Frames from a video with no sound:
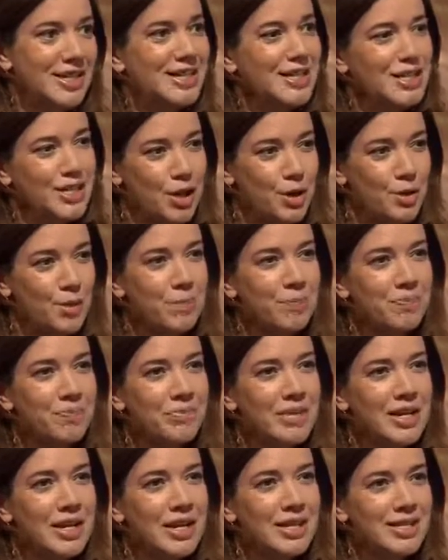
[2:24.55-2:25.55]
So
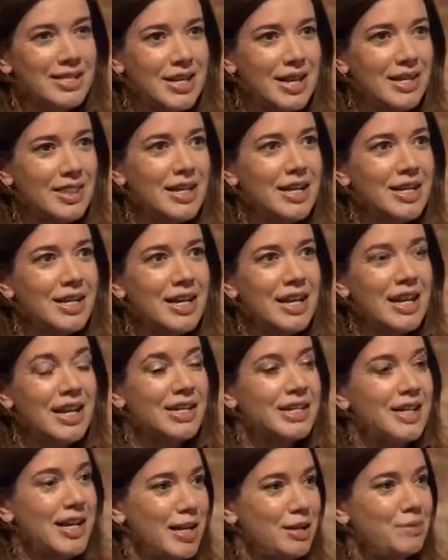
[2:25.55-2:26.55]
it's not that
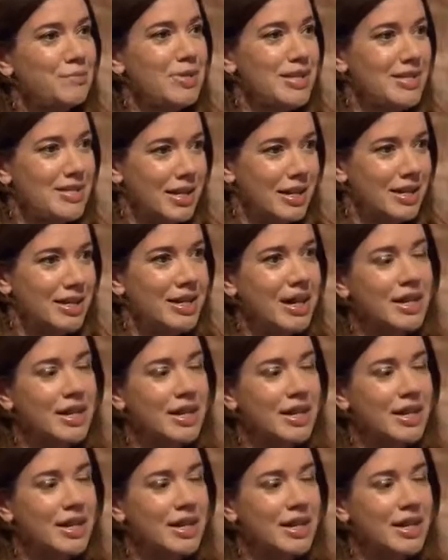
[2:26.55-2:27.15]
it can't be done.